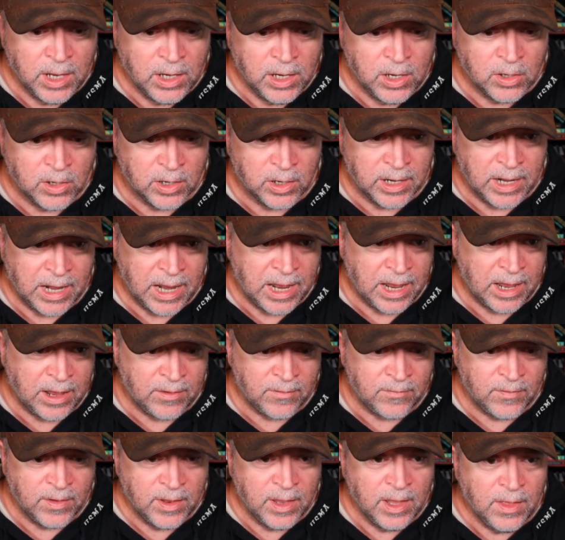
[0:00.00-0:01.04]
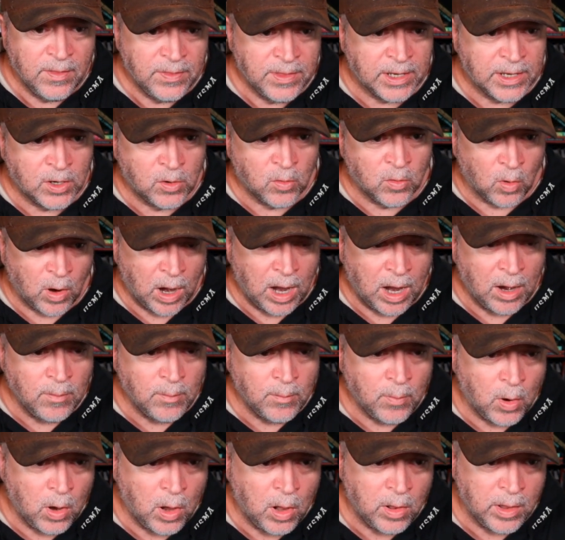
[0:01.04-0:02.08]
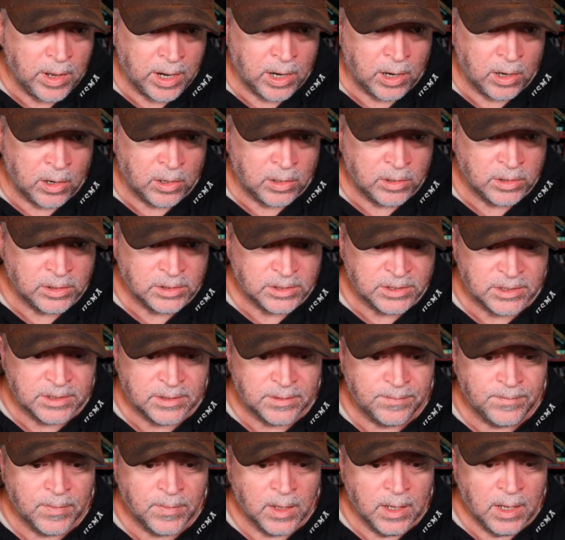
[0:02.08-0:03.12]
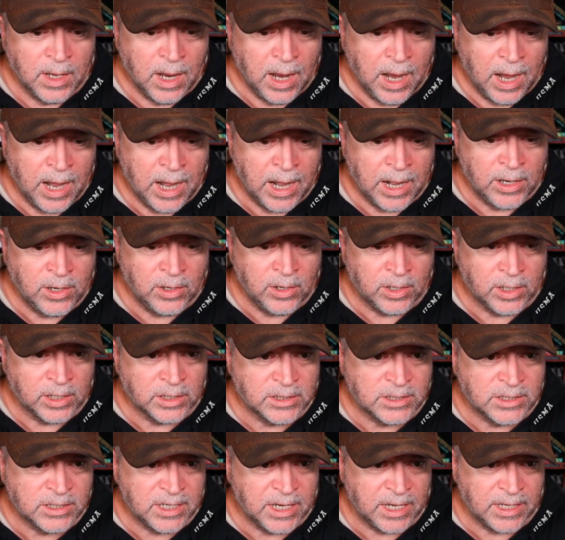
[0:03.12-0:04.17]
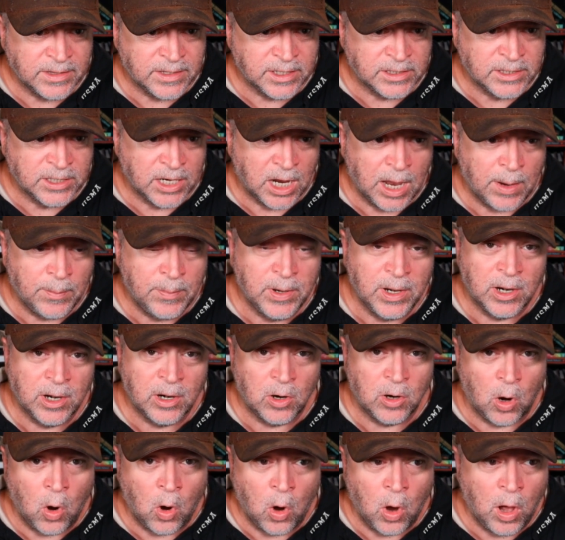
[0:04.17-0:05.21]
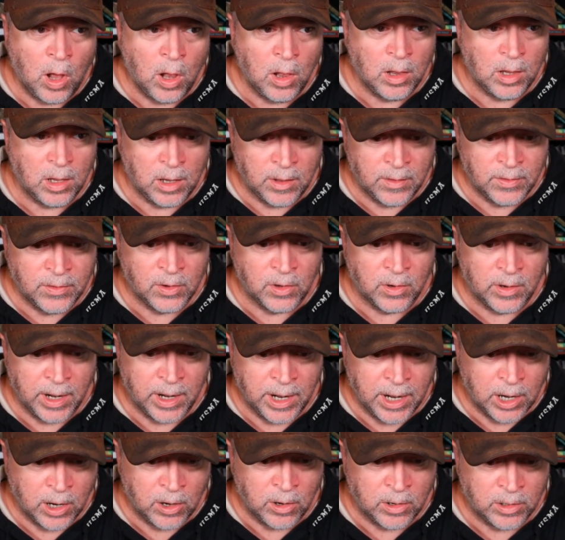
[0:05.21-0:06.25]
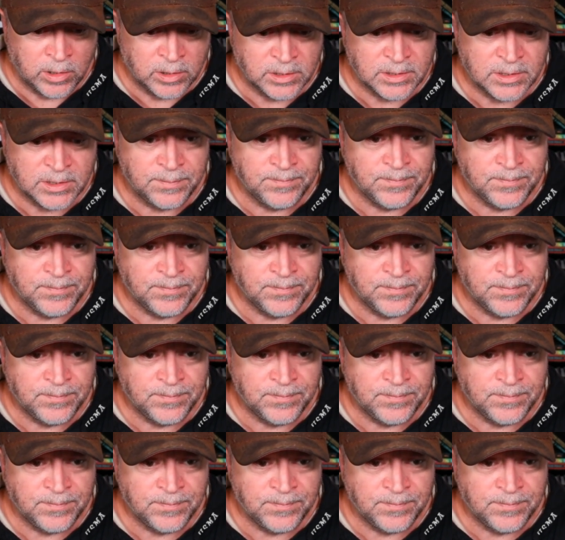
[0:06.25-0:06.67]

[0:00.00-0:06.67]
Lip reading: You're going to have the ground ball errors, and you can see at the top here all other errors.